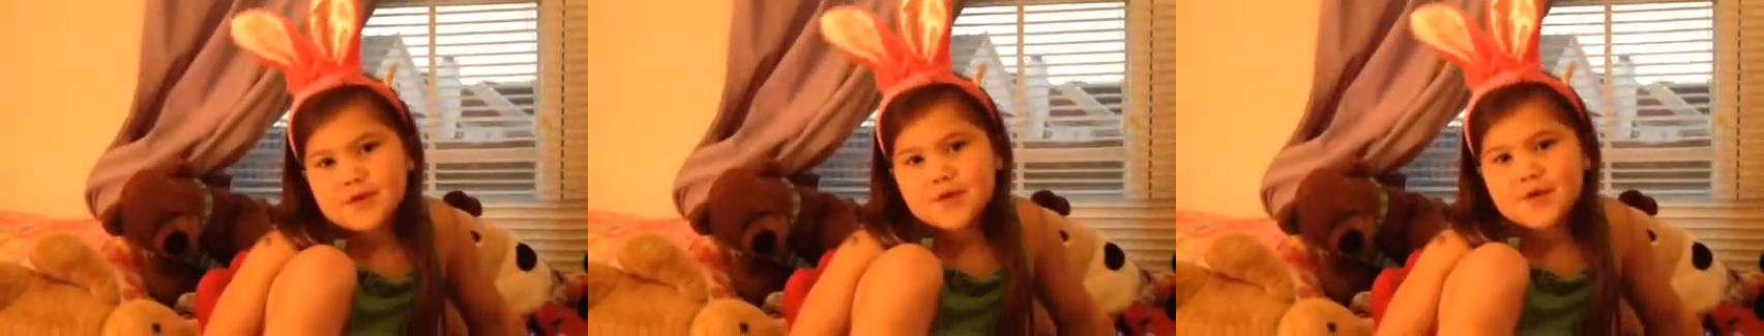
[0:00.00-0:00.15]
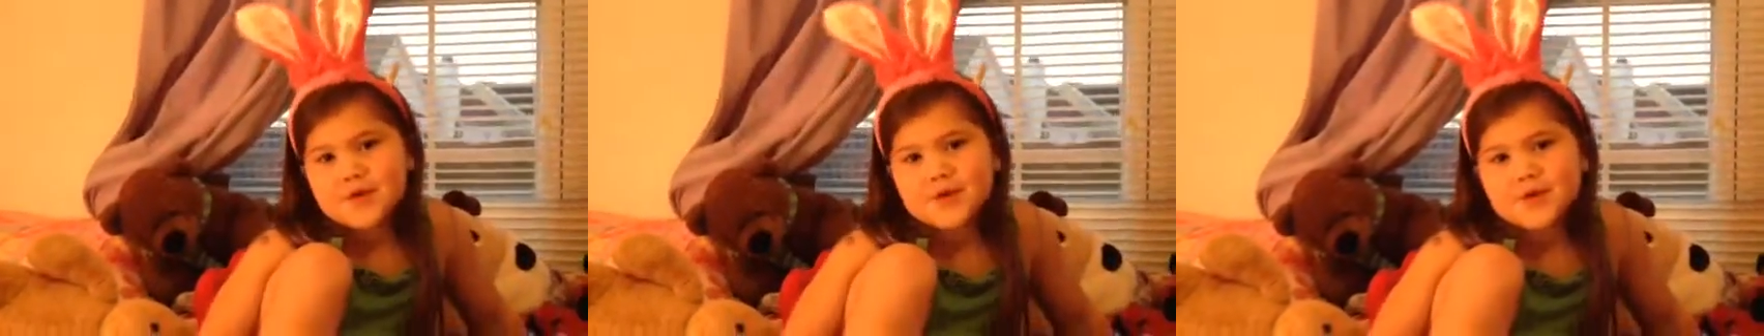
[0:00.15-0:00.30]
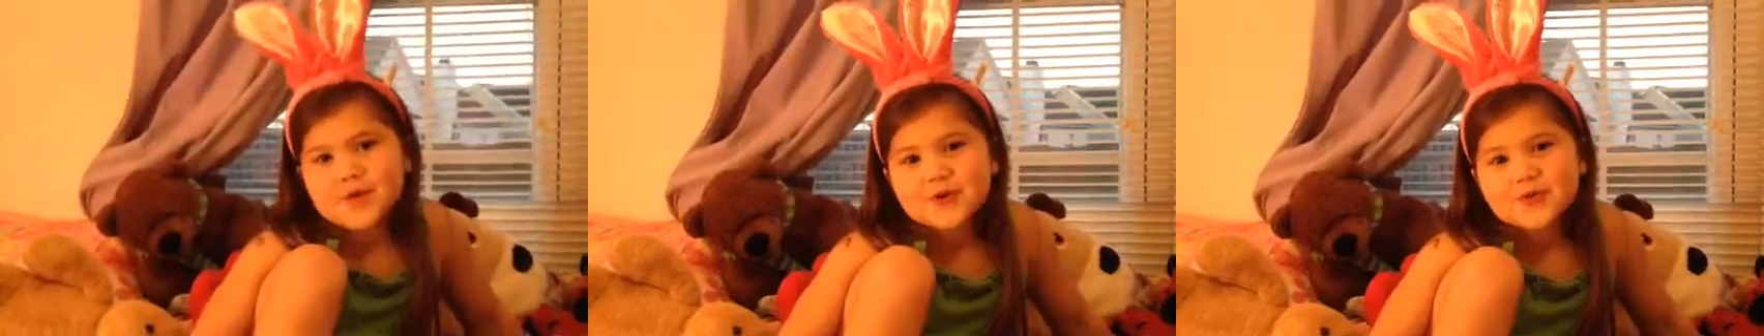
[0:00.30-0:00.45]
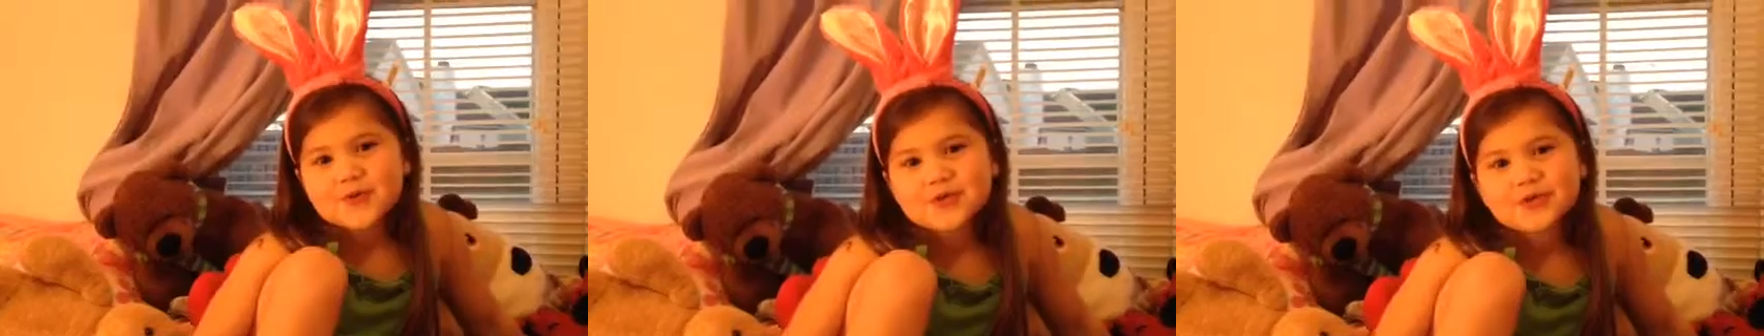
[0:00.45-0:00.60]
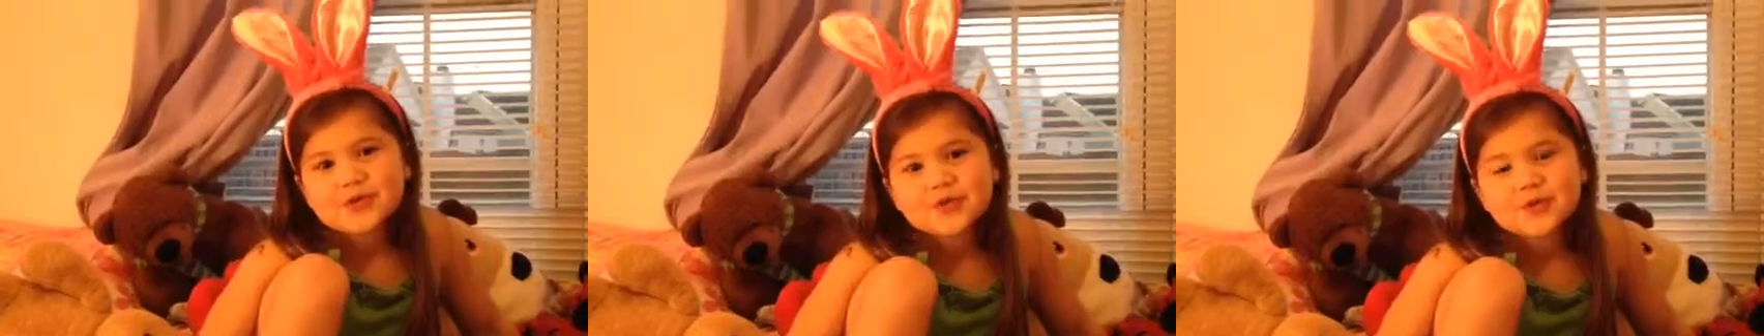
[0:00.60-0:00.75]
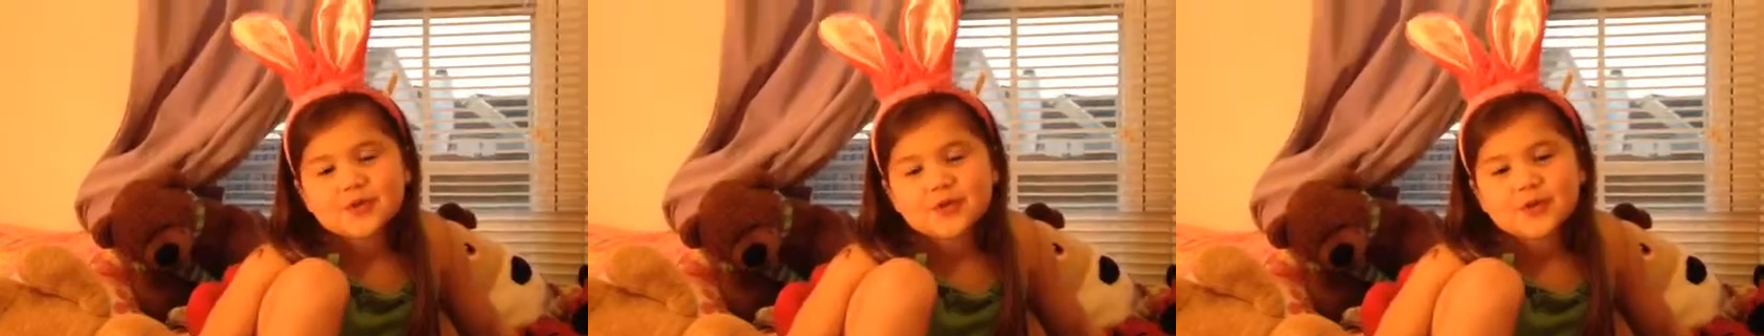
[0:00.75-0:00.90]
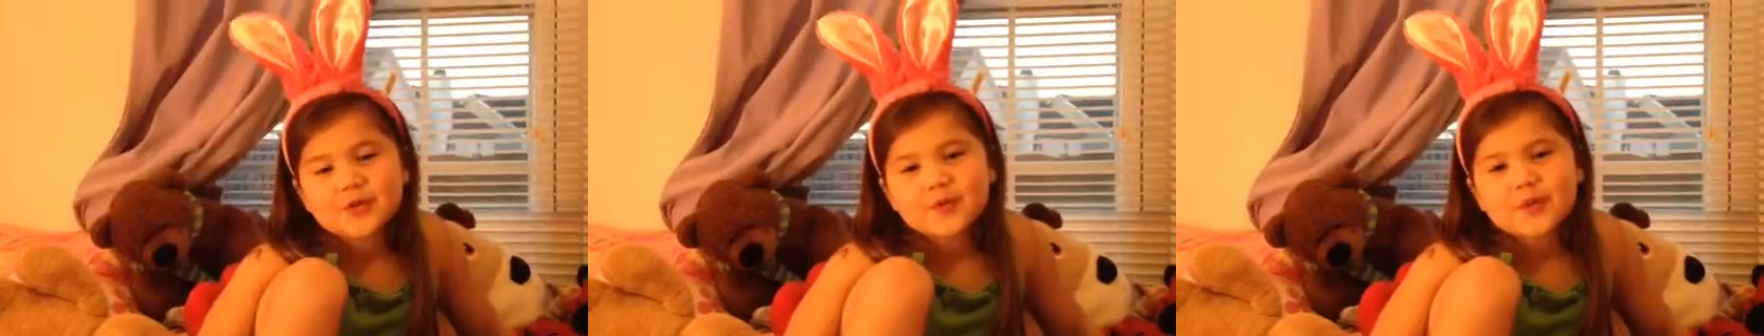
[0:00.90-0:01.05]
Are you a good
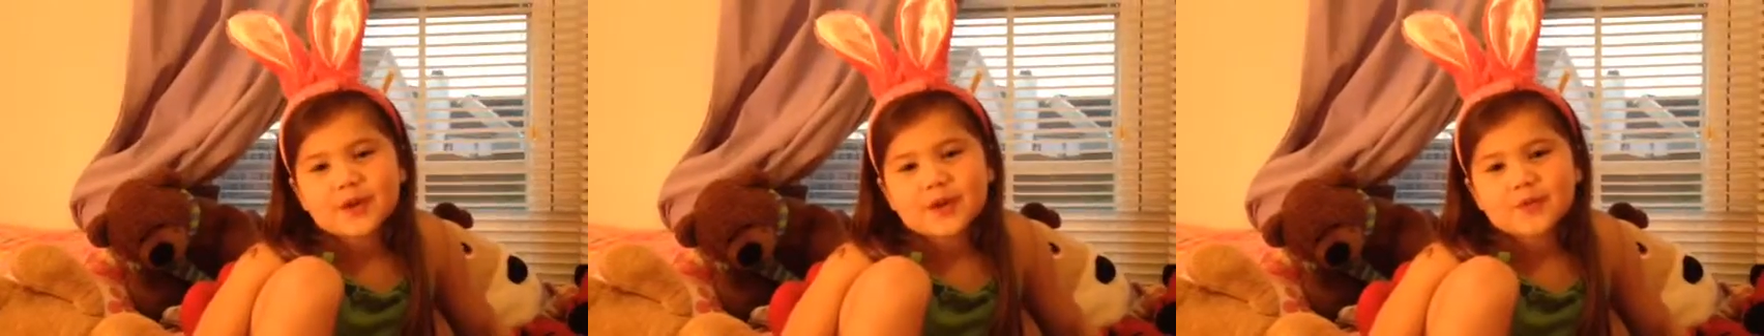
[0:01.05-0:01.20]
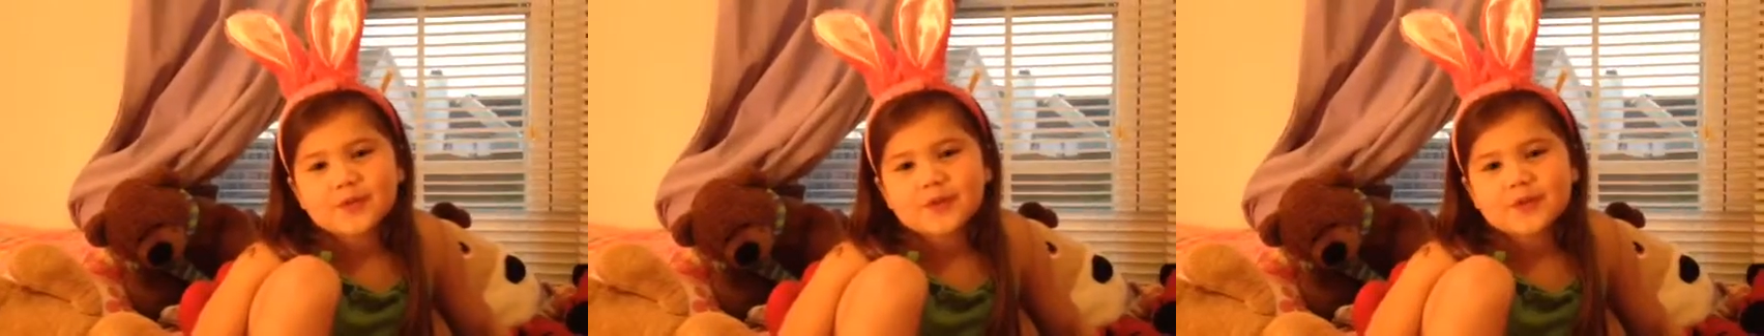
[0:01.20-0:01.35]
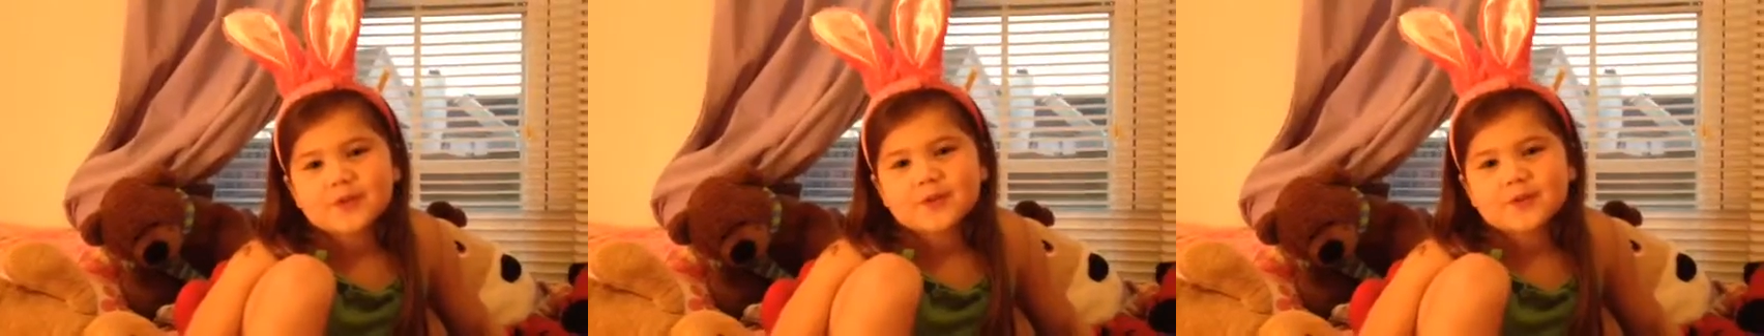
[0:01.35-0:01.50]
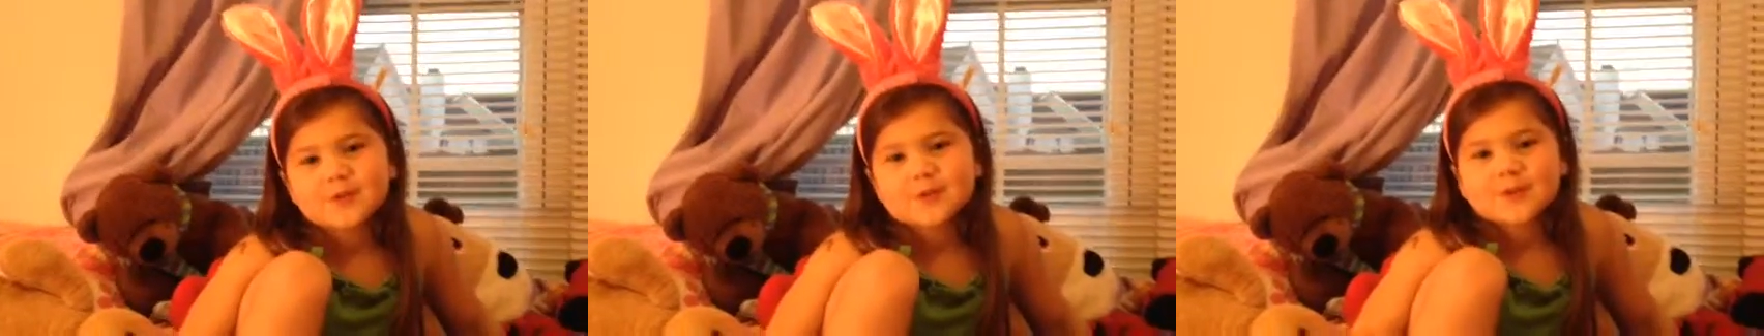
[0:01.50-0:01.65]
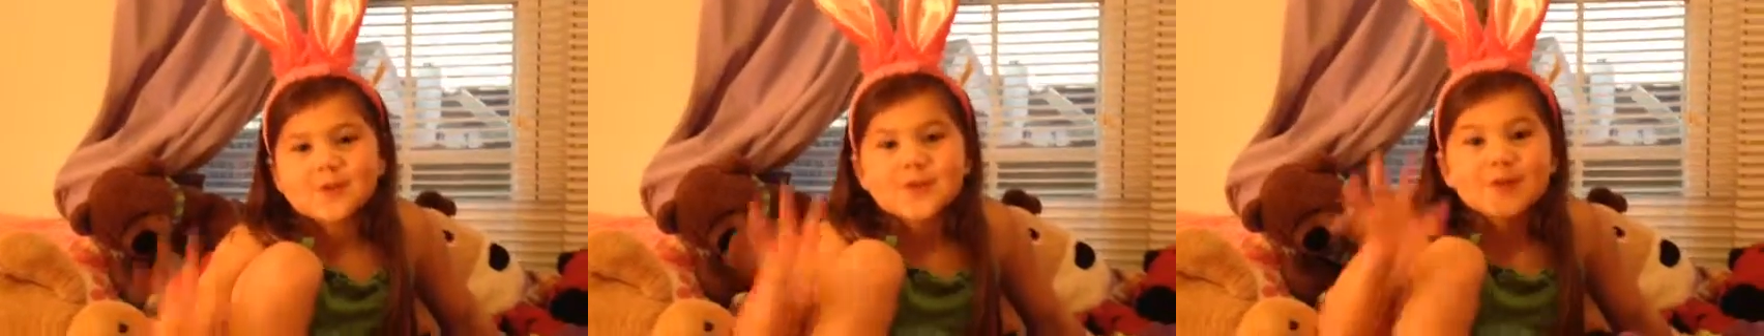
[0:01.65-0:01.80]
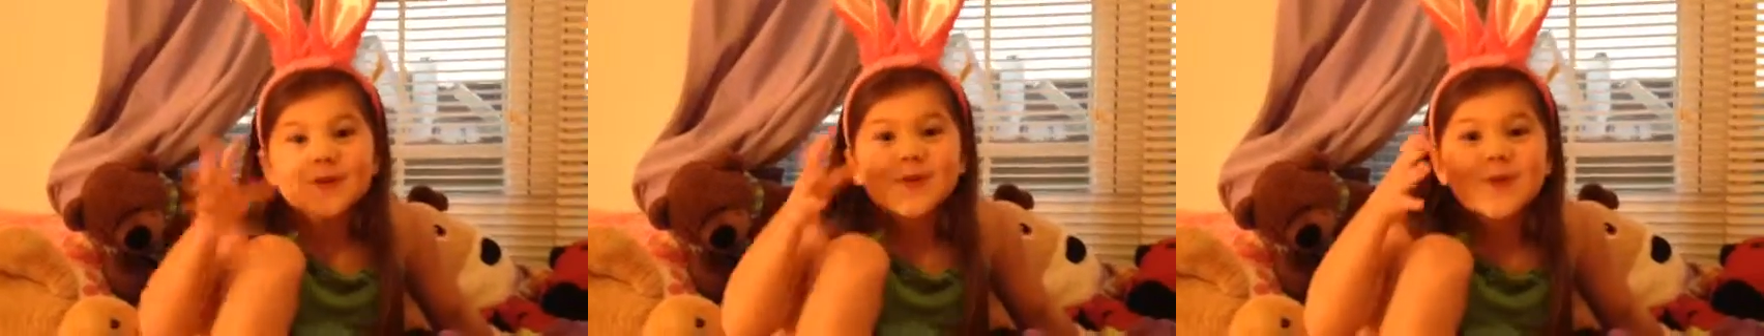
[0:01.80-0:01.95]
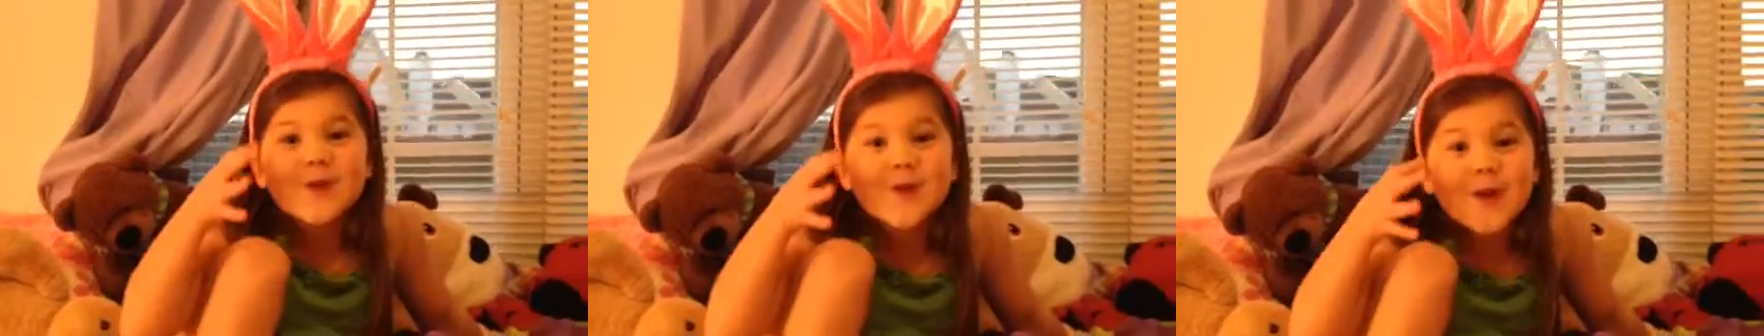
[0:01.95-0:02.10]
witch or a bad
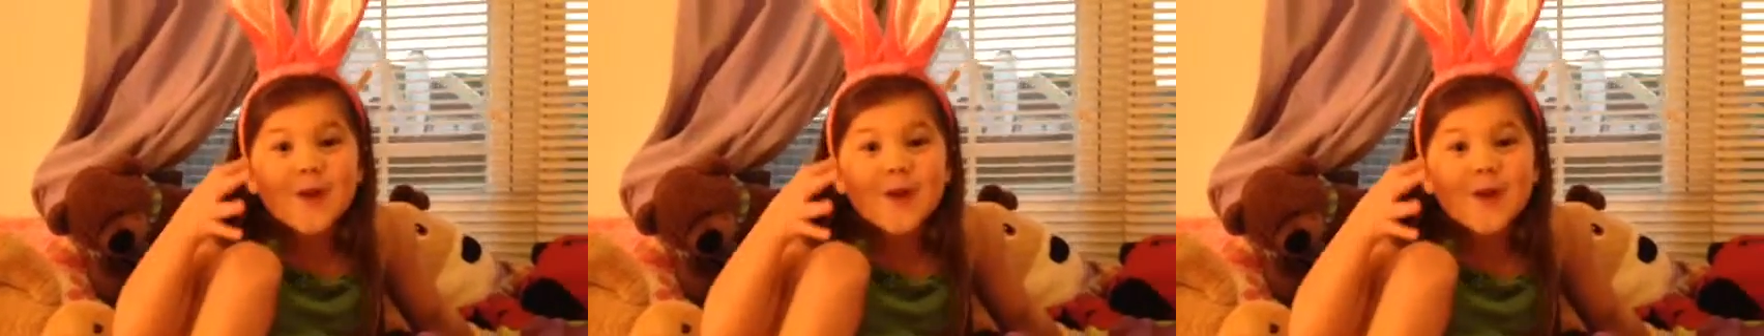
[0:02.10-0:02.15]
witch?